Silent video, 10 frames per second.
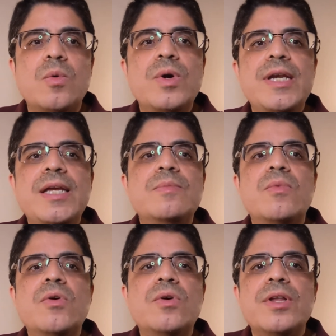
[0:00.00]
We need
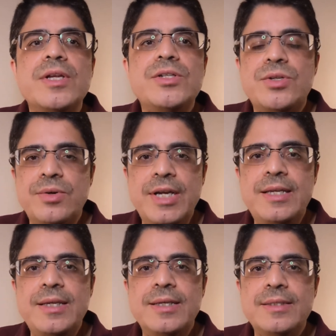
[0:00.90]
more than
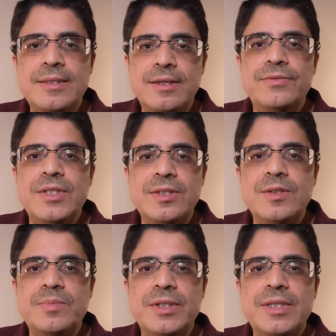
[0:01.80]
training and self
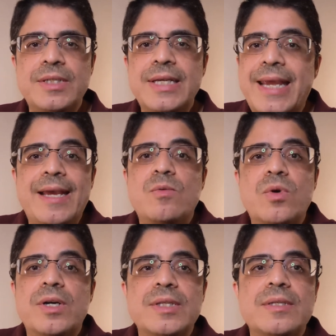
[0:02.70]
discipline. You can't
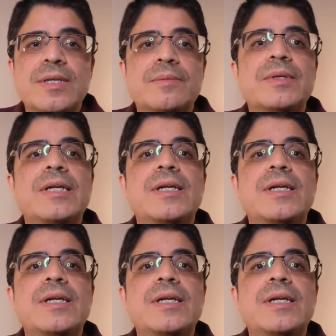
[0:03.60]
work this up.